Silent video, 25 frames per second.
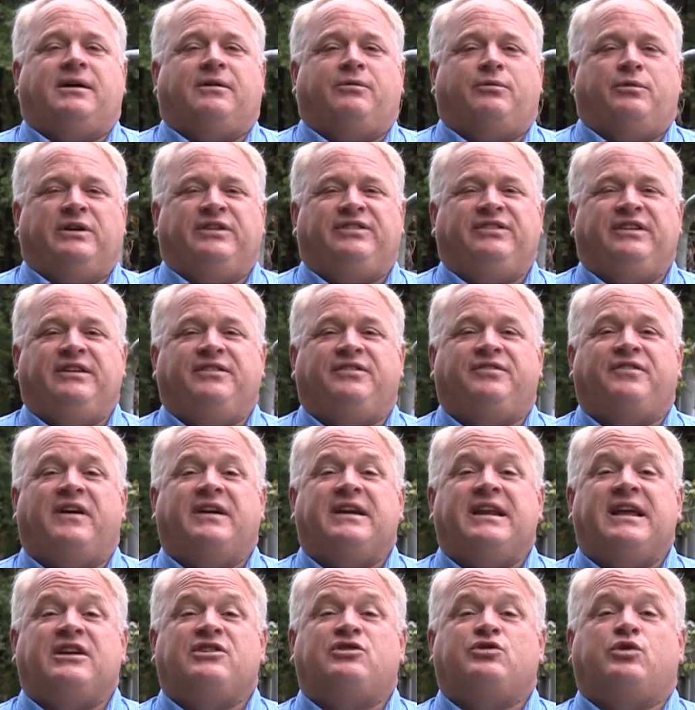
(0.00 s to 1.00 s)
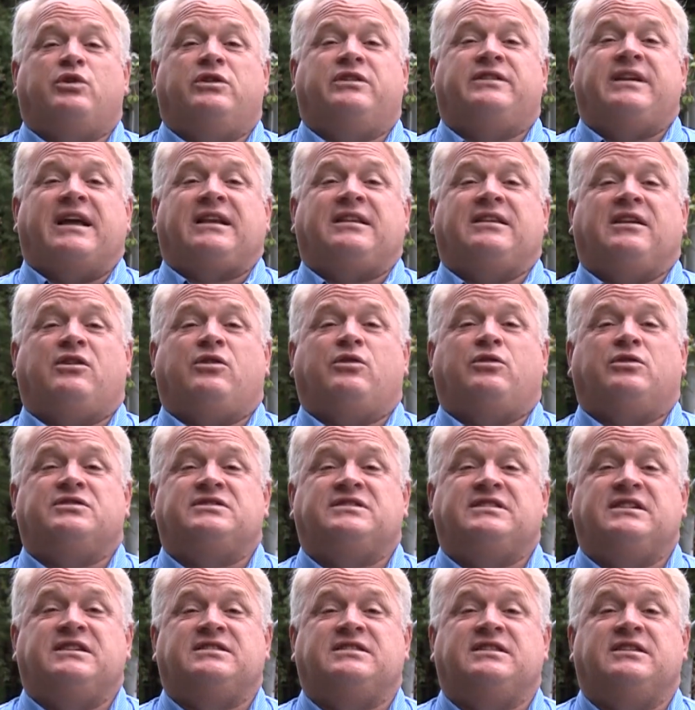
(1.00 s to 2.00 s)
receives financial or technical
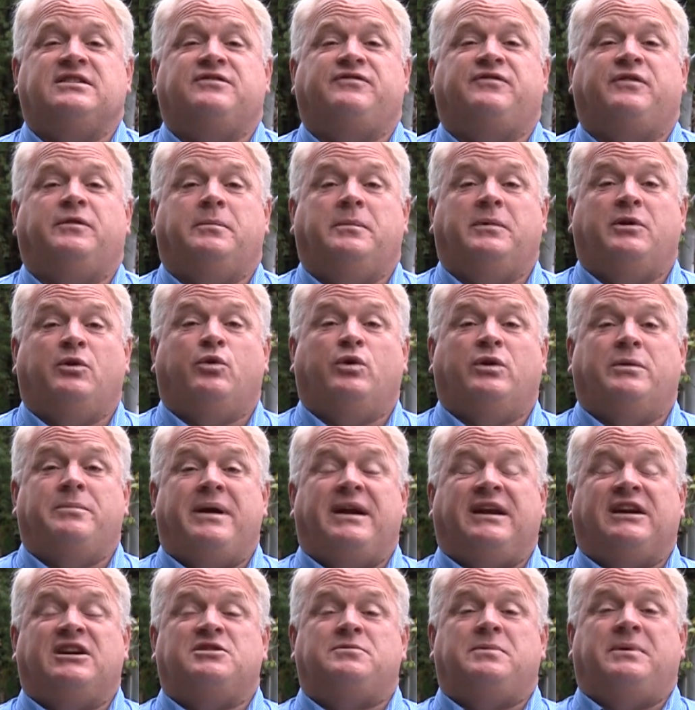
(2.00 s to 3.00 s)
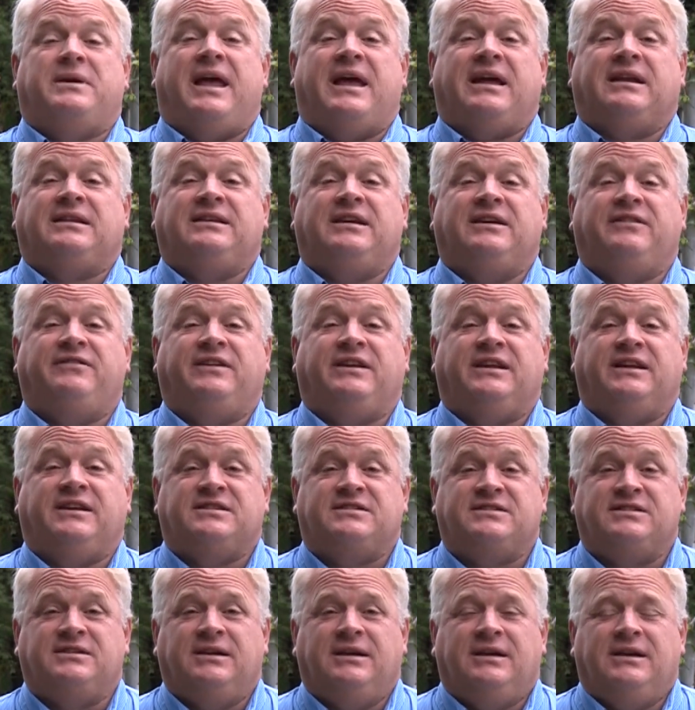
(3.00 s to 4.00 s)
assistance for manure management
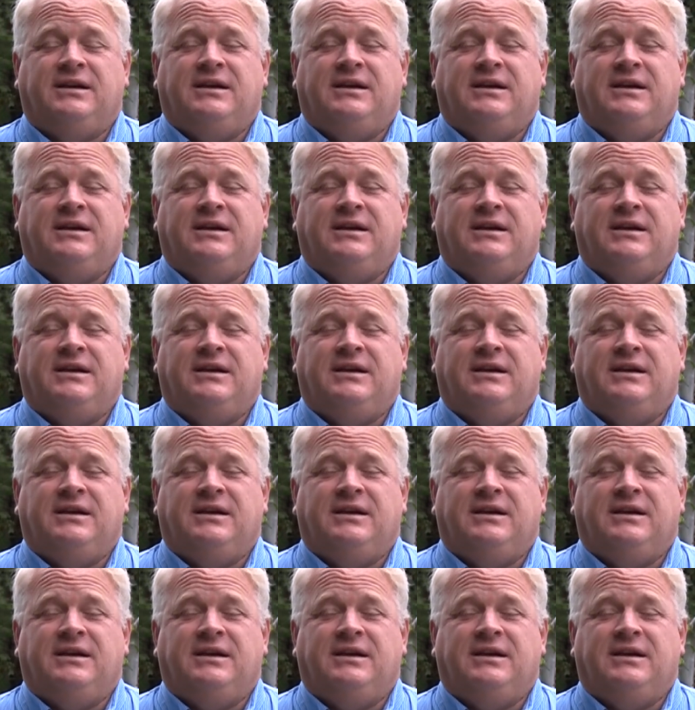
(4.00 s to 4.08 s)
activities.